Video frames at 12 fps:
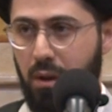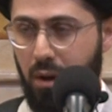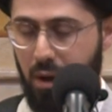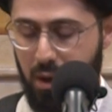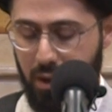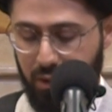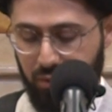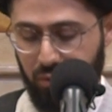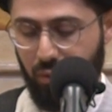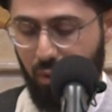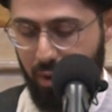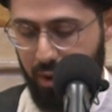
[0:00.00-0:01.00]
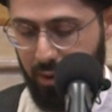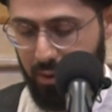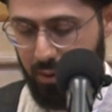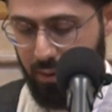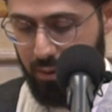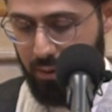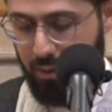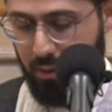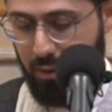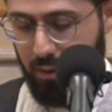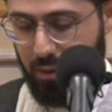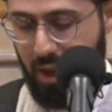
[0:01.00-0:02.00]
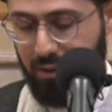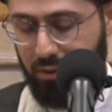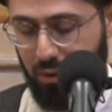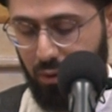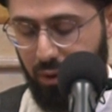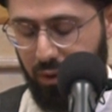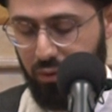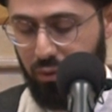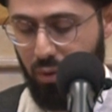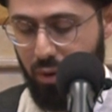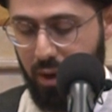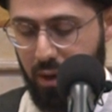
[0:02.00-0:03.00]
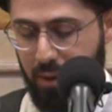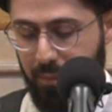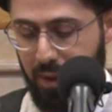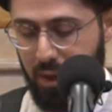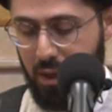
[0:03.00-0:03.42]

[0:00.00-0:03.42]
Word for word: uh, historian, classical historian,